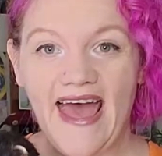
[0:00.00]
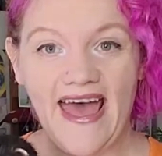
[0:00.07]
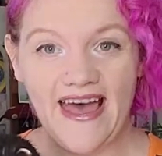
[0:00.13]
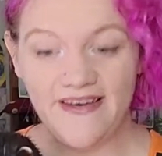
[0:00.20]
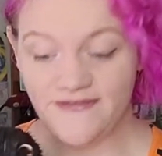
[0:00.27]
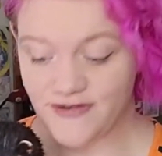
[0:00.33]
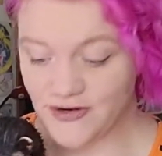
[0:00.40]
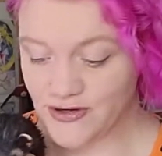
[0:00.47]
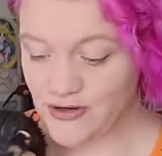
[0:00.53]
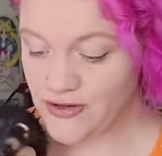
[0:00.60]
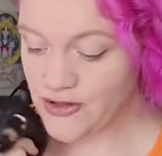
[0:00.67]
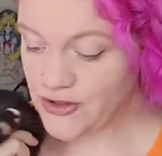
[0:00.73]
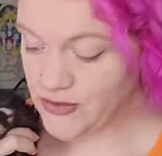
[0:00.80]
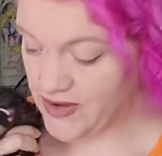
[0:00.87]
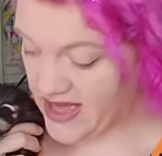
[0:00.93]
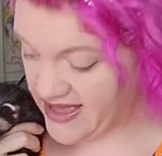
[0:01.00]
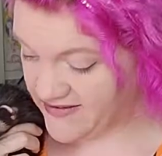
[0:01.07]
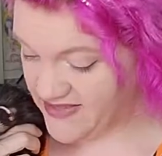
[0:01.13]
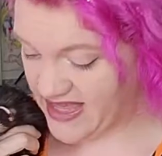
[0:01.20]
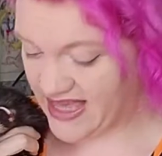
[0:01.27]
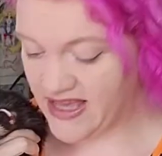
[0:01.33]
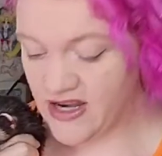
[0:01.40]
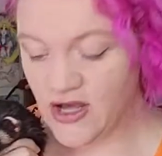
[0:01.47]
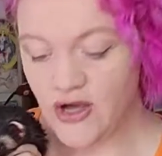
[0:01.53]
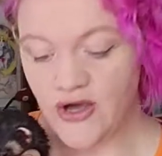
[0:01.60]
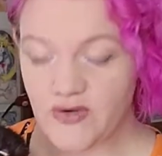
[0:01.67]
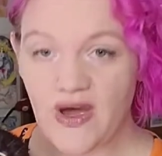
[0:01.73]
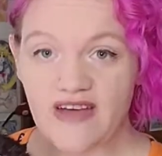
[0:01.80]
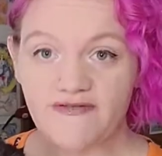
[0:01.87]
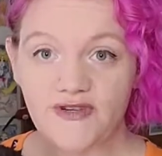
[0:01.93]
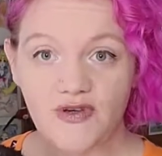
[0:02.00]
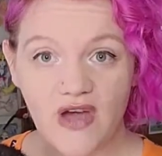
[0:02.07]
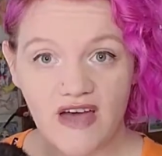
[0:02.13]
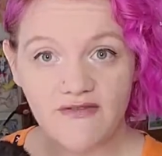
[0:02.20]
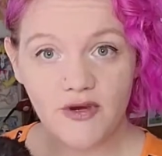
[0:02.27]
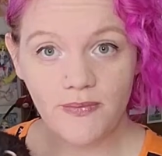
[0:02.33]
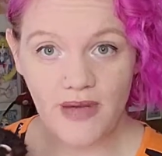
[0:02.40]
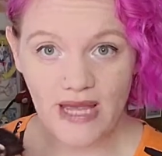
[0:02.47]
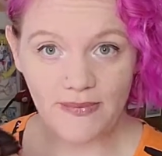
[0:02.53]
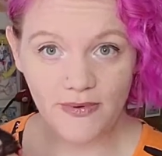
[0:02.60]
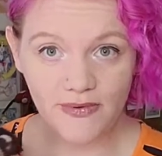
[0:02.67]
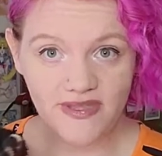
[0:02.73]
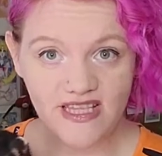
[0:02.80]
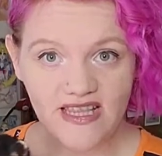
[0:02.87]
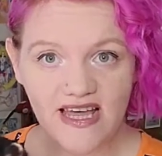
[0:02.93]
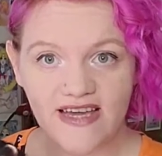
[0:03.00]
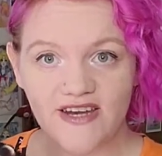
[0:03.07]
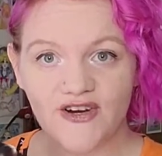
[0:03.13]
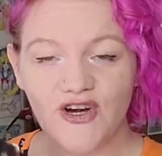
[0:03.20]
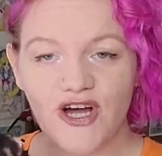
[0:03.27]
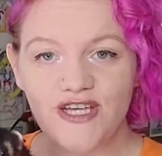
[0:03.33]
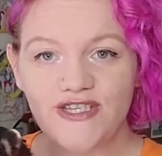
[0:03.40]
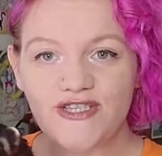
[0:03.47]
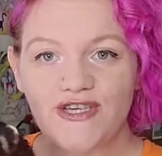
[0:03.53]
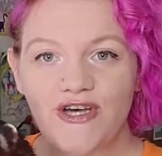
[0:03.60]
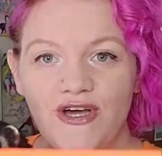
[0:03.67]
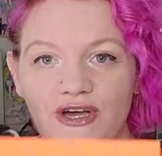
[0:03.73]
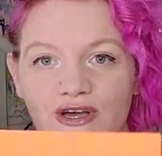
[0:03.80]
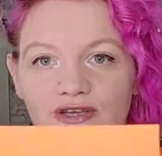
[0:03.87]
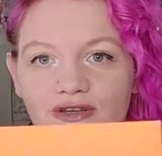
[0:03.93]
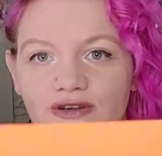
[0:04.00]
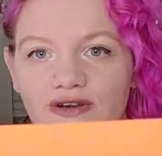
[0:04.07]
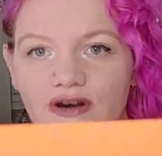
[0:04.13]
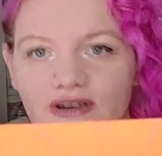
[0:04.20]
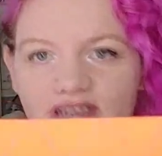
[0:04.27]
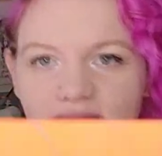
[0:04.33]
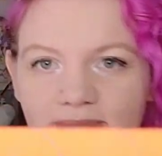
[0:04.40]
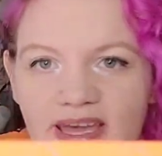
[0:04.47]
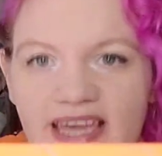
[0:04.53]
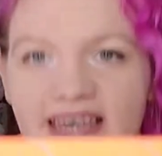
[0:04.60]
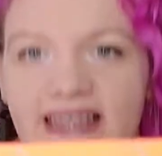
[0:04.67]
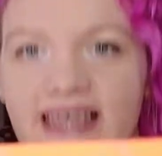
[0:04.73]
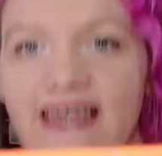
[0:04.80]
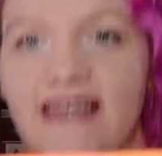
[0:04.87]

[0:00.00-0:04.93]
after you have that, so after you have your paper with the line across, you're going to make like